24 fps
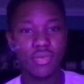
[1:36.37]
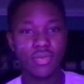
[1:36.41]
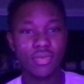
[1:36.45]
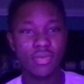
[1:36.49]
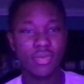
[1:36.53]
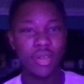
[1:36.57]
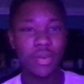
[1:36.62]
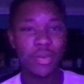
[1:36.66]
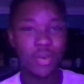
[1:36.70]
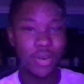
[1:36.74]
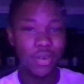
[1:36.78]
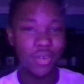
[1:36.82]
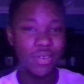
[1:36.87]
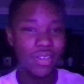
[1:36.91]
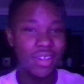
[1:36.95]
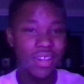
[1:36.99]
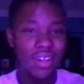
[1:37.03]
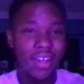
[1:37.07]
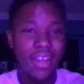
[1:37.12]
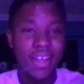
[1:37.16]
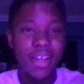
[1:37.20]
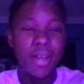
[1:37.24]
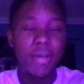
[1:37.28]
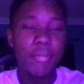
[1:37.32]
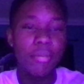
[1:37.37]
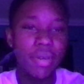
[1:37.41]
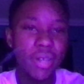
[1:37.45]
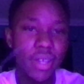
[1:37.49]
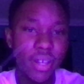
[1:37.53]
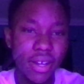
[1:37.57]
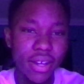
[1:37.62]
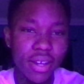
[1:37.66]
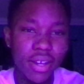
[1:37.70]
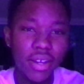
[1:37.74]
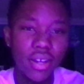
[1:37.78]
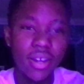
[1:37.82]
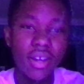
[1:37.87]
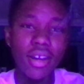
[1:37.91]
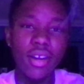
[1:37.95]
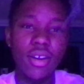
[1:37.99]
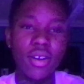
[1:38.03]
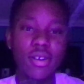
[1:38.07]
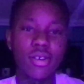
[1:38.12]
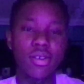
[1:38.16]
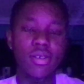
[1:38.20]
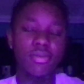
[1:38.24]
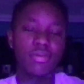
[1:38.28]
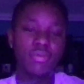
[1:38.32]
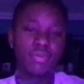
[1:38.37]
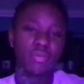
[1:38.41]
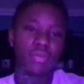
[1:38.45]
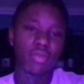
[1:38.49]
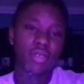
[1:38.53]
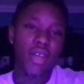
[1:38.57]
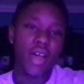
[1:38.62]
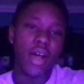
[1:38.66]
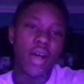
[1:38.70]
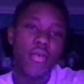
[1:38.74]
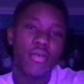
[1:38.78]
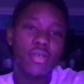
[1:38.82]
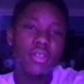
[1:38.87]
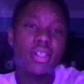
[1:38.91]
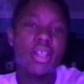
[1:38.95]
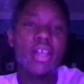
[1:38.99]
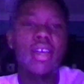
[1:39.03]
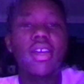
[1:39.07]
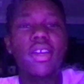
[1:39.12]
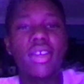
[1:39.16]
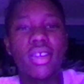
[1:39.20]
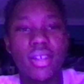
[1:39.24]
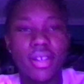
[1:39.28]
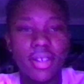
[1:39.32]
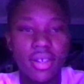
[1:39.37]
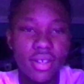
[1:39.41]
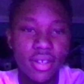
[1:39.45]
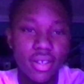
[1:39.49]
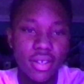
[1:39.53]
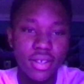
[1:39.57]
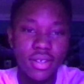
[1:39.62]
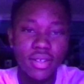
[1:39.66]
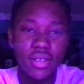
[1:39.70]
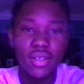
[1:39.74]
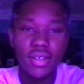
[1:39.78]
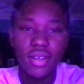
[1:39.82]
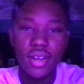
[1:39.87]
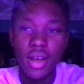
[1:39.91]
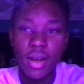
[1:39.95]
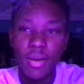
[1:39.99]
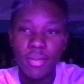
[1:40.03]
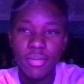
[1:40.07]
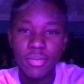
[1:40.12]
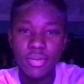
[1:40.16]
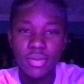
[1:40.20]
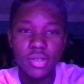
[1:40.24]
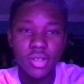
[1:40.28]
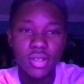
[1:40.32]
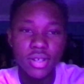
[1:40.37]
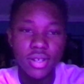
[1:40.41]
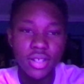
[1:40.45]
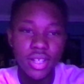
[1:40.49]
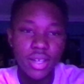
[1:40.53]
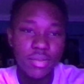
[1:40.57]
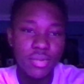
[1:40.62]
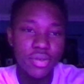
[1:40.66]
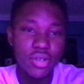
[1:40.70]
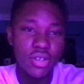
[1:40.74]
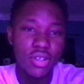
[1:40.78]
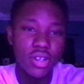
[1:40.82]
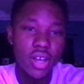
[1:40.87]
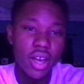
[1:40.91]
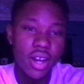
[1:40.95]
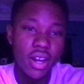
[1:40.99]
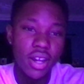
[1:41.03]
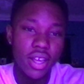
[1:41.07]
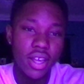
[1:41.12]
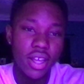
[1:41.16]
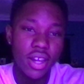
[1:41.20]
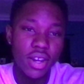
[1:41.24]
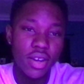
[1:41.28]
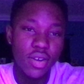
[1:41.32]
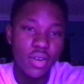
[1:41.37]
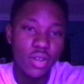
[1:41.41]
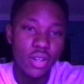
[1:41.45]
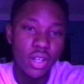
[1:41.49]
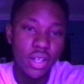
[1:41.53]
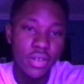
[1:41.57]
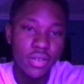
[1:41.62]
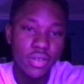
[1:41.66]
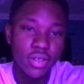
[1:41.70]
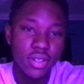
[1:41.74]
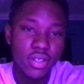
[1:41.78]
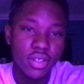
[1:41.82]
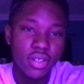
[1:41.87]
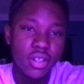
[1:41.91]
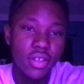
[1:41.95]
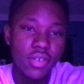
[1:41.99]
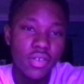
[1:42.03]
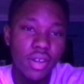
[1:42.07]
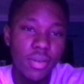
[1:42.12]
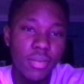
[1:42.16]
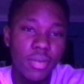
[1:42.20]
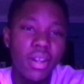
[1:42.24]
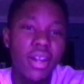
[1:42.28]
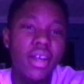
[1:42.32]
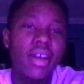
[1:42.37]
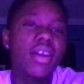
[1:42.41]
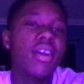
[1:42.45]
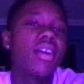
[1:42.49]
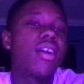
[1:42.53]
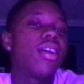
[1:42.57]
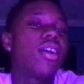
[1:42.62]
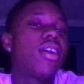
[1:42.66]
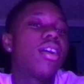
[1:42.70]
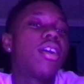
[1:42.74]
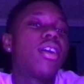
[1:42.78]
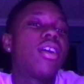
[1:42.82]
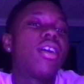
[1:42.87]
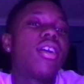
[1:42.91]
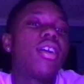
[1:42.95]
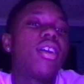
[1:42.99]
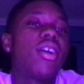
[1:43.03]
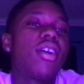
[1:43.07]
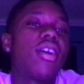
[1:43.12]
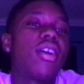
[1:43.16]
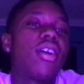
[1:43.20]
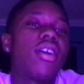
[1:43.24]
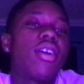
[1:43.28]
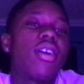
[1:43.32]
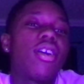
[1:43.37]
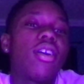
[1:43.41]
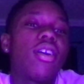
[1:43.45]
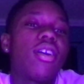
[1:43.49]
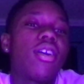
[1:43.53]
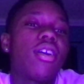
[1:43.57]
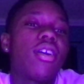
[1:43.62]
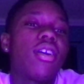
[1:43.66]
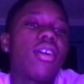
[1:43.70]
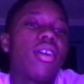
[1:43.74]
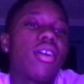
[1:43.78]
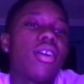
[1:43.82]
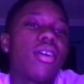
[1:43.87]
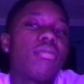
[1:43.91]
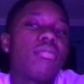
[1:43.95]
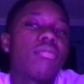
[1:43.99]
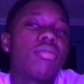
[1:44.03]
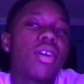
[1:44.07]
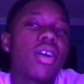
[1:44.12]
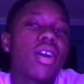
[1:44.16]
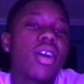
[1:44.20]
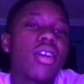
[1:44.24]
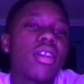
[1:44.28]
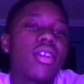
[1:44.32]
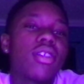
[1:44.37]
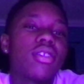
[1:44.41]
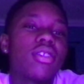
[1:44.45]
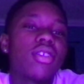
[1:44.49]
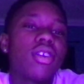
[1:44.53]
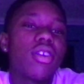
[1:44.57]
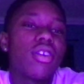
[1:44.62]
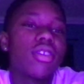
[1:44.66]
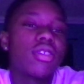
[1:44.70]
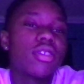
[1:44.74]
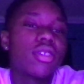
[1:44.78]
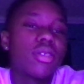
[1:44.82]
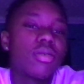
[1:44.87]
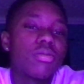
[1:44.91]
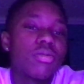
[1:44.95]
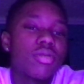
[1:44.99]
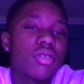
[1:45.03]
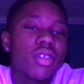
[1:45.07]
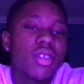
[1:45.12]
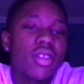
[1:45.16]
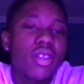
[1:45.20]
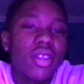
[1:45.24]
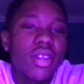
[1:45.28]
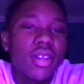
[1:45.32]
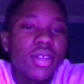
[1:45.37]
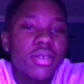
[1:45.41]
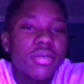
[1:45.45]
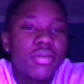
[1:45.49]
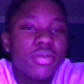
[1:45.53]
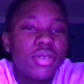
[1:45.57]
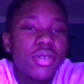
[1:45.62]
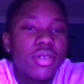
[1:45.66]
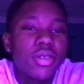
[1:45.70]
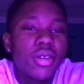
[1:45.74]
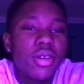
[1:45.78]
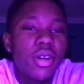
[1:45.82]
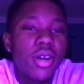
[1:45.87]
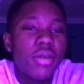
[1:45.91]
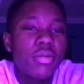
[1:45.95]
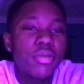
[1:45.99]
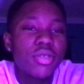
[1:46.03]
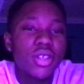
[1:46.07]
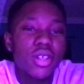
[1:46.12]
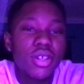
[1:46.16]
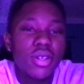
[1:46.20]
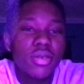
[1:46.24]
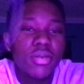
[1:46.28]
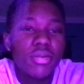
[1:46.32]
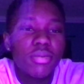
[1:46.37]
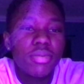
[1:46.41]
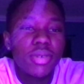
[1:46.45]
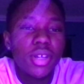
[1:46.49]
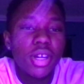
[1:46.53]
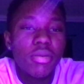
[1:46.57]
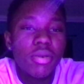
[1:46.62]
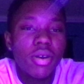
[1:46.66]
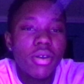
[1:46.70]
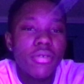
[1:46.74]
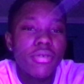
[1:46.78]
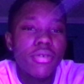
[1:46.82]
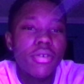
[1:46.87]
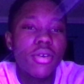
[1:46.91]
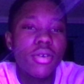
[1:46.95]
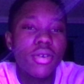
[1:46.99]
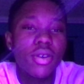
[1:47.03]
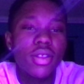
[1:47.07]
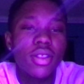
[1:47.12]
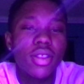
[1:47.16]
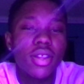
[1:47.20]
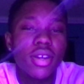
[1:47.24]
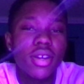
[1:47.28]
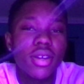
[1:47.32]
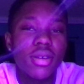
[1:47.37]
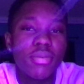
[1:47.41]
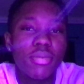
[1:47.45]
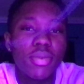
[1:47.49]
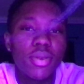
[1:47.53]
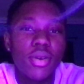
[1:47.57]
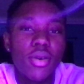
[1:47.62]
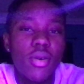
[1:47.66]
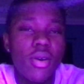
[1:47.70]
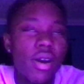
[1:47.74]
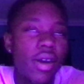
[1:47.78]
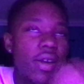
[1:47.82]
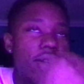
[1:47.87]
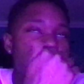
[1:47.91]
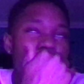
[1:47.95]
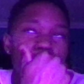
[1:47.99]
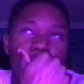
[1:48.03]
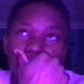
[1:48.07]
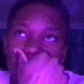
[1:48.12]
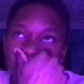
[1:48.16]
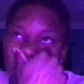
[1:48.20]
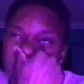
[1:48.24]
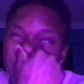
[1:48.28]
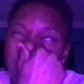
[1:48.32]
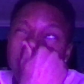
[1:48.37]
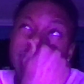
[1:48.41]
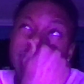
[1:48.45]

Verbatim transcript: There we go. But yeah, um, I was like, I'm sometimes I'd be shy to get in Lyfts and stuff. I'd be like, uh, I'm not gonna talk to them. I'm just gonna like, you know, I'm just gonna be on my phone and like be quiet and stuff.